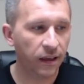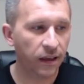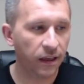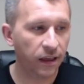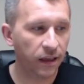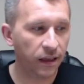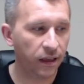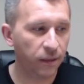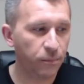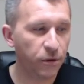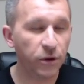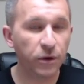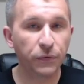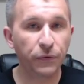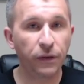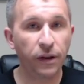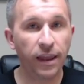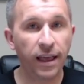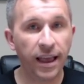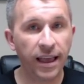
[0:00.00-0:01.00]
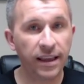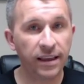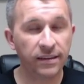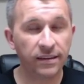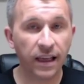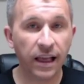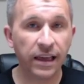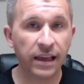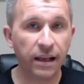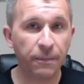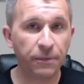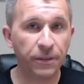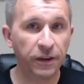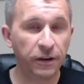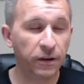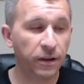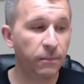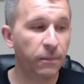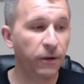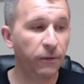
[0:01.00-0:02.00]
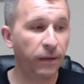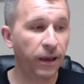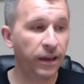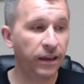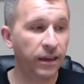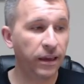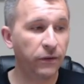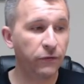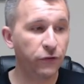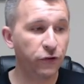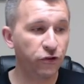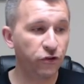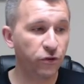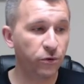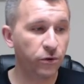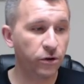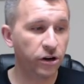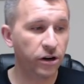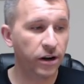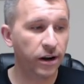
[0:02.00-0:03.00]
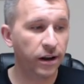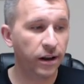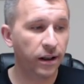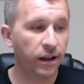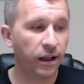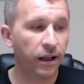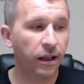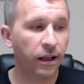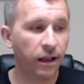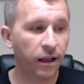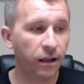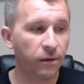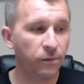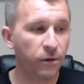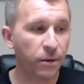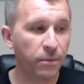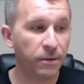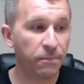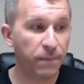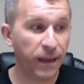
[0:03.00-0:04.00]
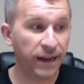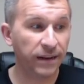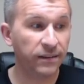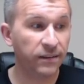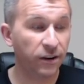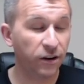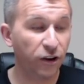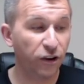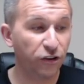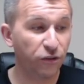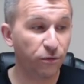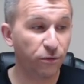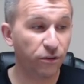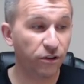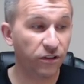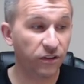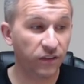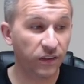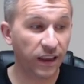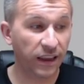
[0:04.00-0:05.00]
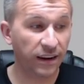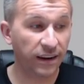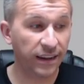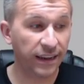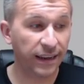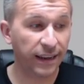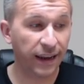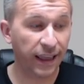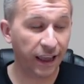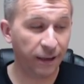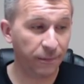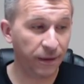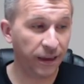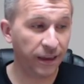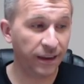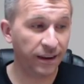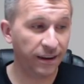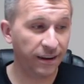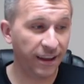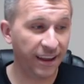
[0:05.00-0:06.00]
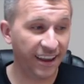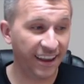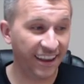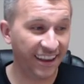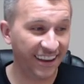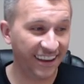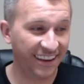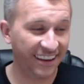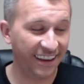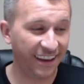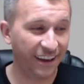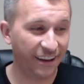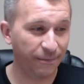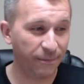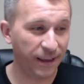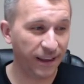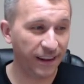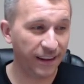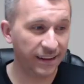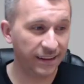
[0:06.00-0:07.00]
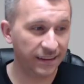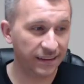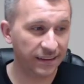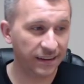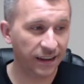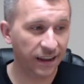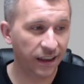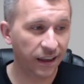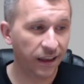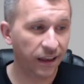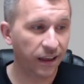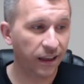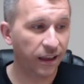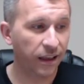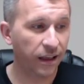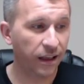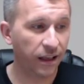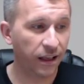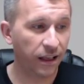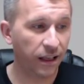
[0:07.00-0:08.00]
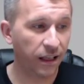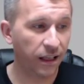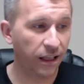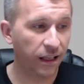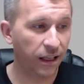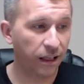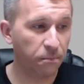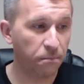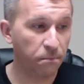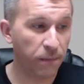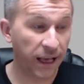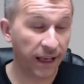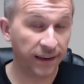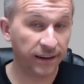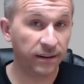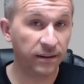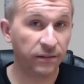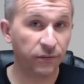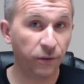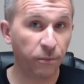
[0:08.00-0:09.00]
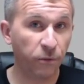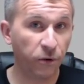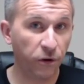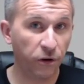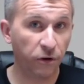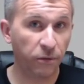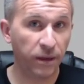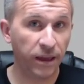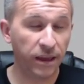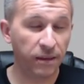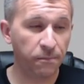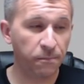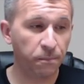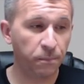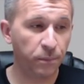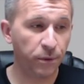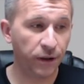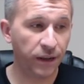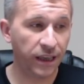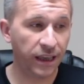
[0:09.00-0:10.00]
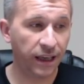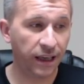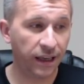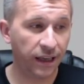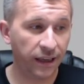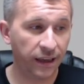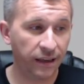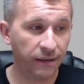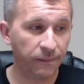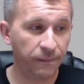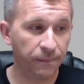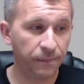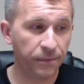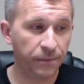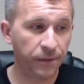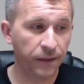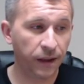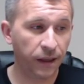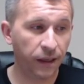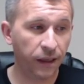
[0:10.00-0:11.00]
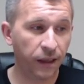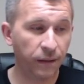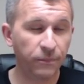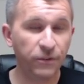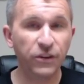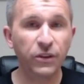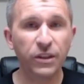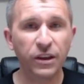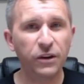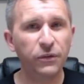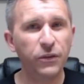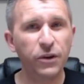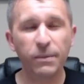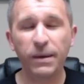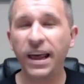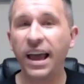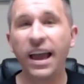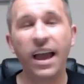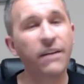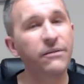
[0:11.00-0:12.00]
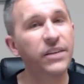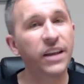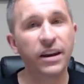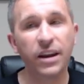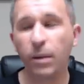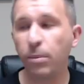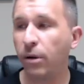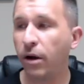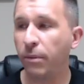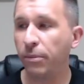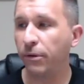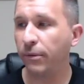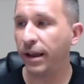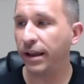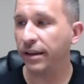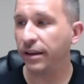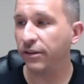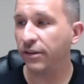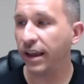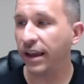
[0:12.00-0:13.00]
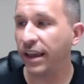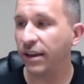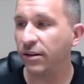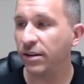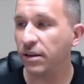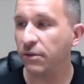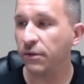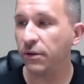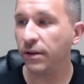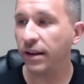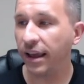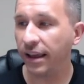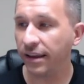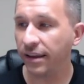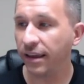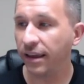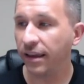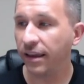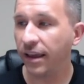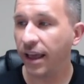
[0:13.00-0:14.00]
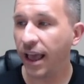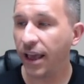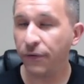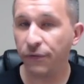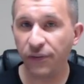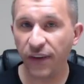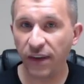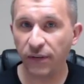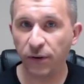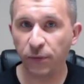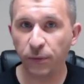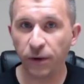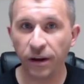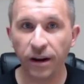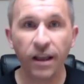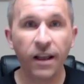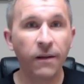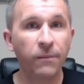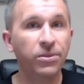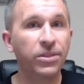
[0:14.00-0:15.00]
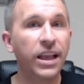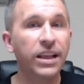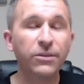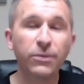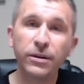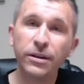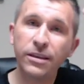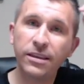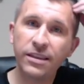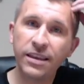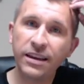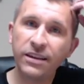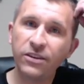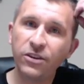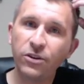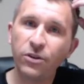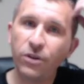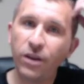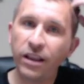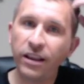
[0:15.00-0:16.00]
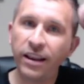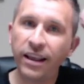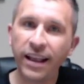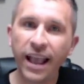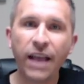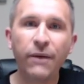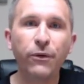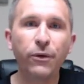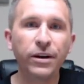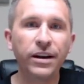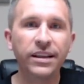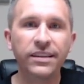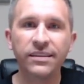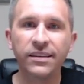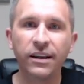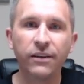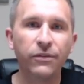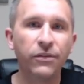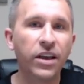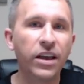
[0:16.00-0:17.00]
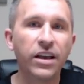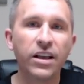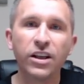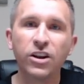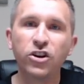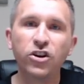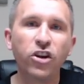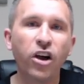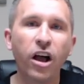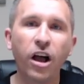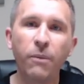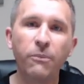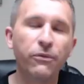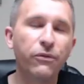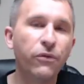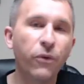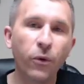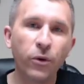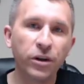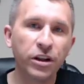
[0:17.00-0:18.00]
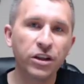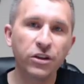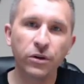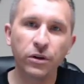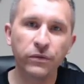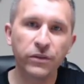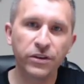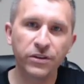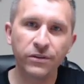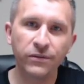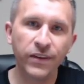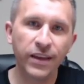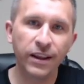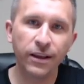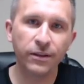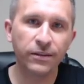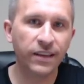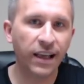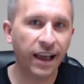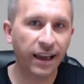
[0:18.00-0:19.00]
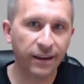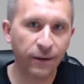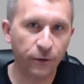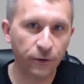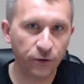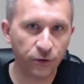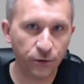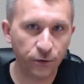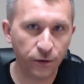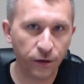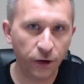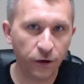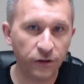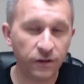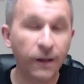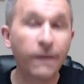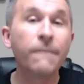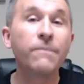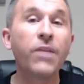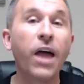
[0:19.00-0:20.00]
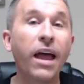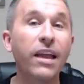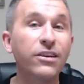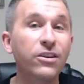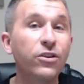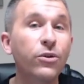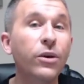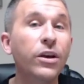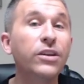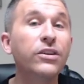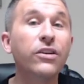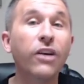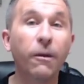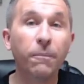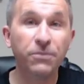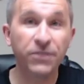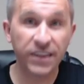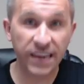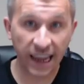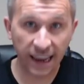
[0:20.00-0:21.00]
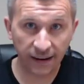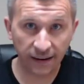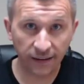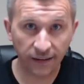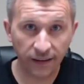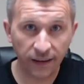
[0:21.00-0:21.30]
Beautiful Lie is high up there in my ranking for sure. Robin Bengtsson now is steadily climbing in on my list. Magnus from Norway, pretty high. So there are a few, but I haven't done a proper ranking, so I can't give you like a favorite one. And that's one of the things you do, like everyone does their top 40 Eurovision videos. I don't do those. I do a top 10.